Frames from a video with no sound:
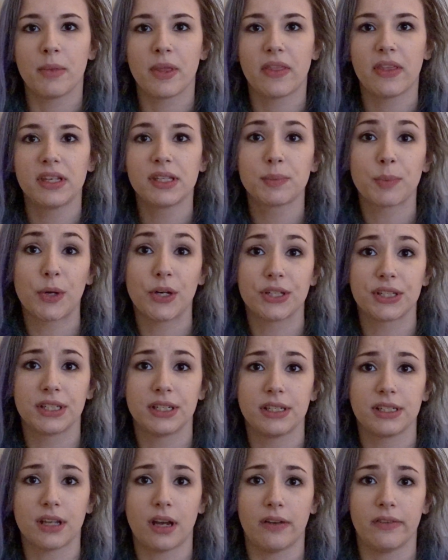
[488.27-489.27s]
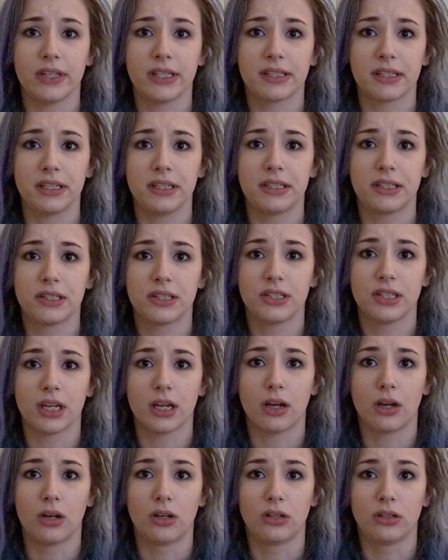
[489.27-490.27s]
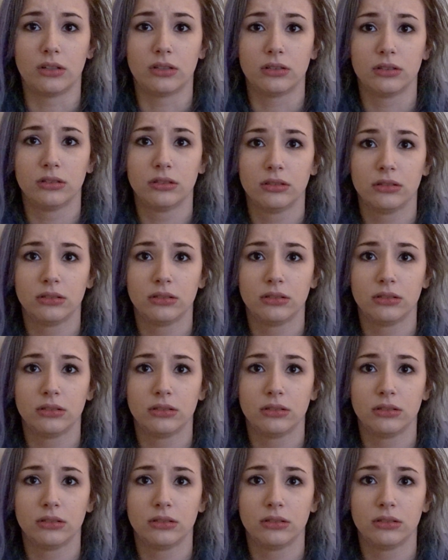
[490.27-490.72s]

this person is obviously still